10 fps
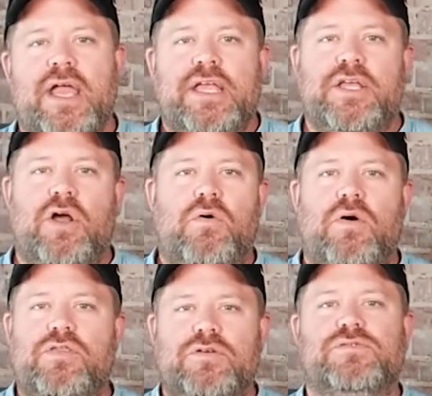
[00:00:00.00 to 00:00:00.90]

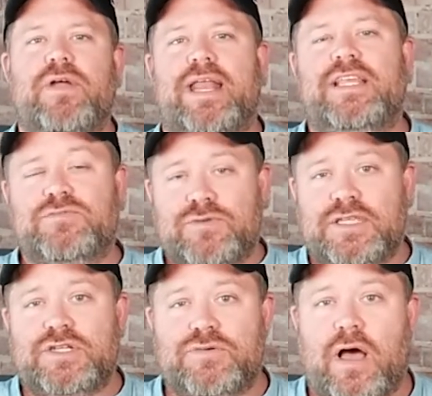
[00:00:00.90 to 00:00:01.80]
Those ratings
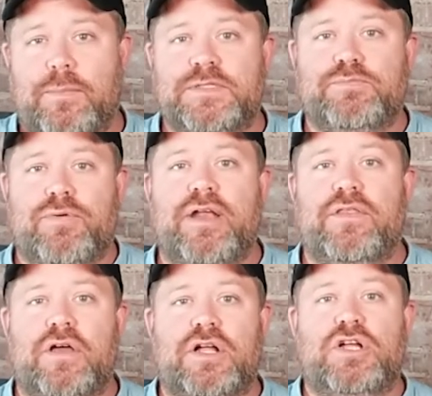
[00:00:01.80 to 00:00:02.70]
really do help spread
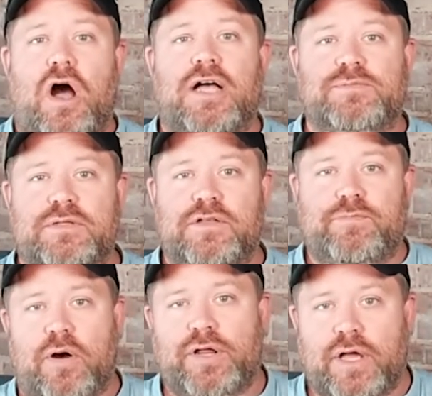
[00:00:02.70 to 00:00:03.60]
the gospel of
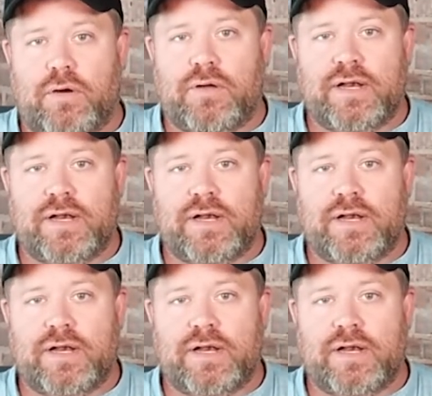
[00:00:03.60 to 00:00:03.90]
Podio.